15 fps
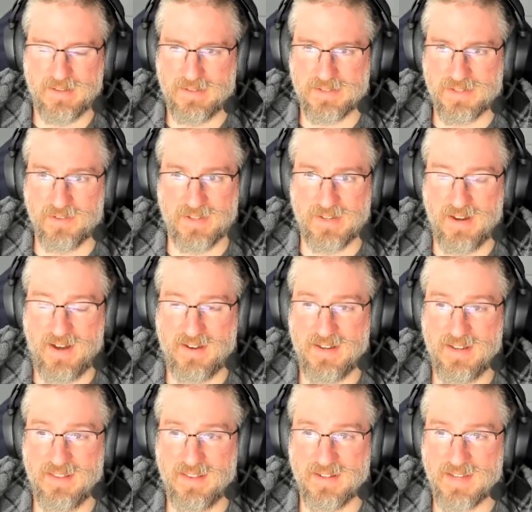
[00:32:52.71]
certainly not
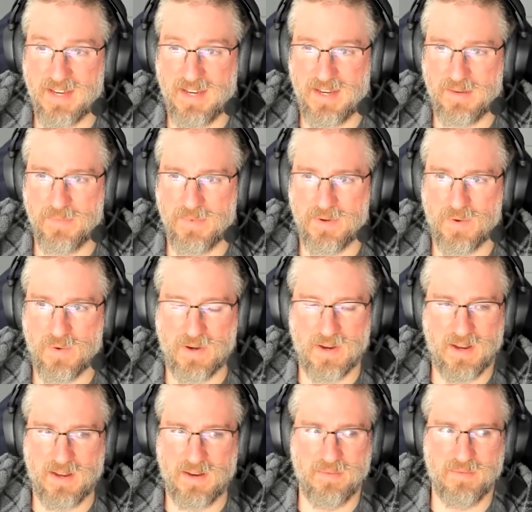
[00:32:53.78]
in the team,
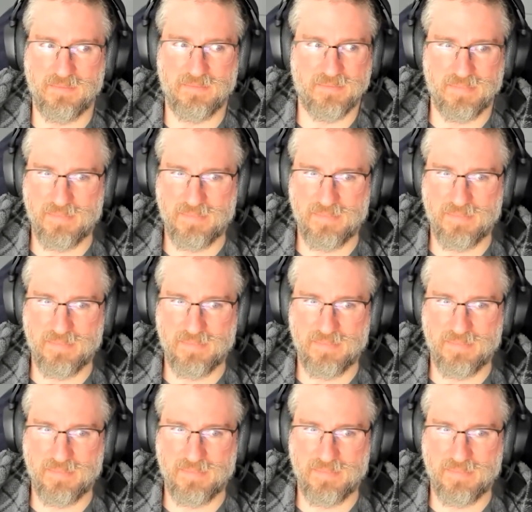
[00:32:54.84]
and